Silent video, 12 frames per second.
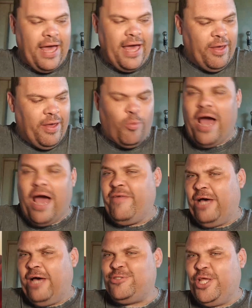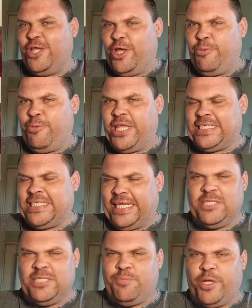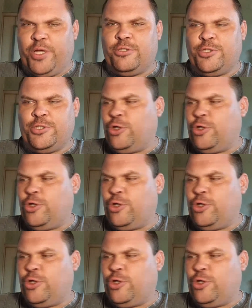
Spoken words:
And then whatever else to do with this Lisbon